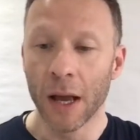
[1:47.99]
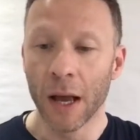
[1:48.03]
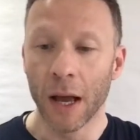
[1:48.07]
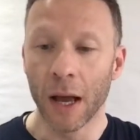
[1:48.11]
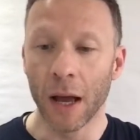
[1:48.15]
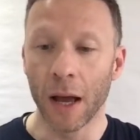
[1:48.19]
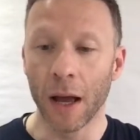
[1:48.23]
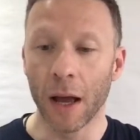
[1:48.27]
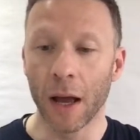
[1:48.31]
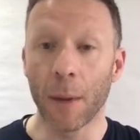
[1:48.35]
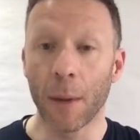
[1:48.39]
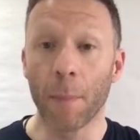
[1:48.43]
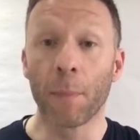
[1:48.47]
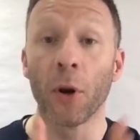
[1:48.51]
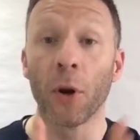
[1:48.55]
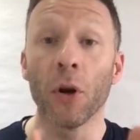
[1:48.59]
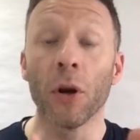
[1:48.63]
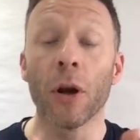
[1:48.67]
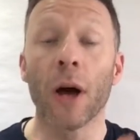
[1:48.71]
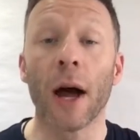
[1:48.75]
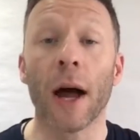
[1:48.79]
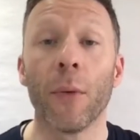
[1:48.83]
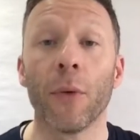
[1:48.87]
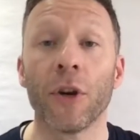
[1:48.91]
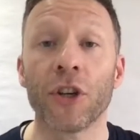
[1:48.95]

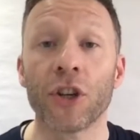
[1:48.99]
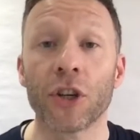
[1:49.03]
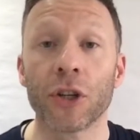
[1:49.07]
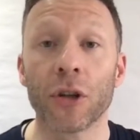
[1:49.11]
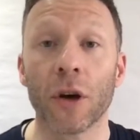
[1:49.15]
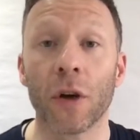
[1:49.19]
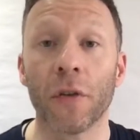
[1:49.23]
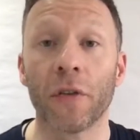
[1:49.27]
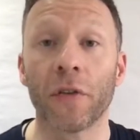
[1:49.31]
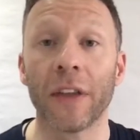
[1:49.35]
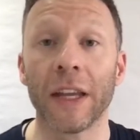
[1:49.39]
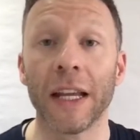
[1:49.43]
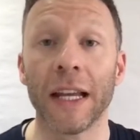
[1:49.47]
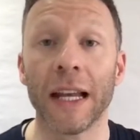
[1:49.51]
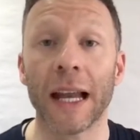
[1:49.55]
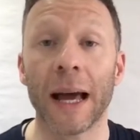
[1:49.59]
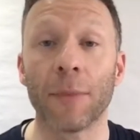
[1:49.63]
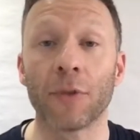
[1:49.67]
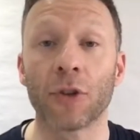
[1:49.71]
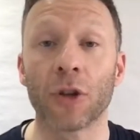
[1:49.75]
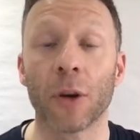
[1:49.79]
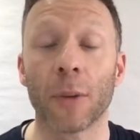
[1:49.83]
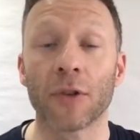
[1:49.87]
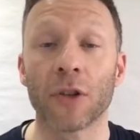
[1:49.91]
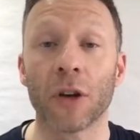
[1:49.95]
Blue light, which is off the
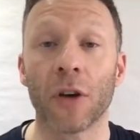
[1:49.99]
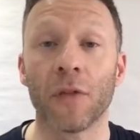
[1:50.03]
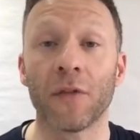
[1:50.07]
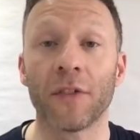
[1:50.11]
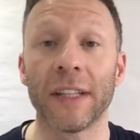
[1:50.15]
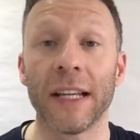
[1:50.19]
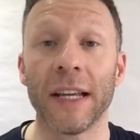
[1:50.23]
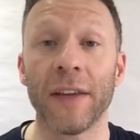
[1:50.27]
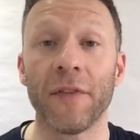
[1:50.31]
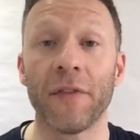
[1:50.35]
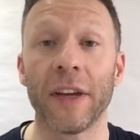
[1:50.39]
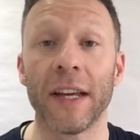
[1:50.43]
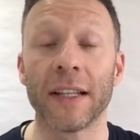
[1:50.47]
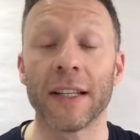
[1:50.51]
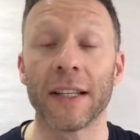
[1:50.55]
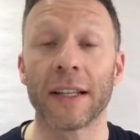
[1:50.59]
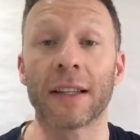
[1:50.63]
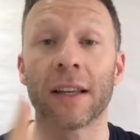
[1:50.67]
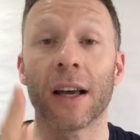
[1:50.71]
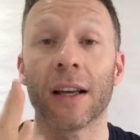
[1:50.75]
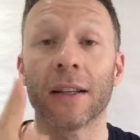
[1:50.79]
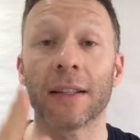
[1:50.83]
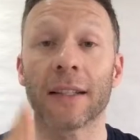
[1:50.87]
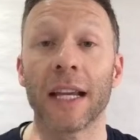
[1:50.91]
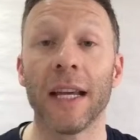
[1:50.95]
laptops, off TVs,
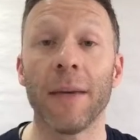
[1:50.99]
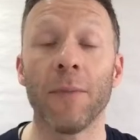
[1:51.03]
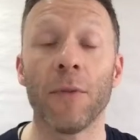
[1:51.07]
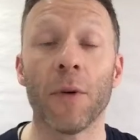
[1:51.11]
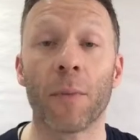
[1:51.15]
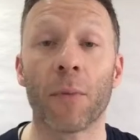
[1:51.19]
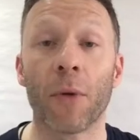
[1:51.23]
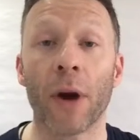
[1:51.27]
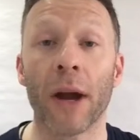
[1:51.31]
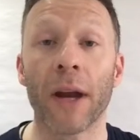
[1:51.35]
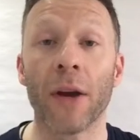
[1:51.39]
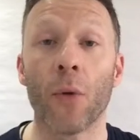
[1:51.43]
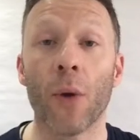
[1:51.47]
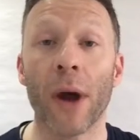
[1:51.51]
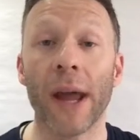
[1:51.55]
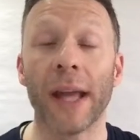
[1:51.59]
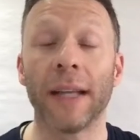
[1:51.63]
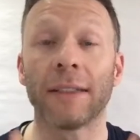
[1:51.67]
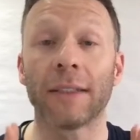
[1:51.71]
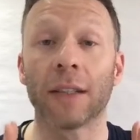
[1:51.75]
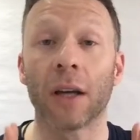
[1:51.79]
it does keep your brain awake.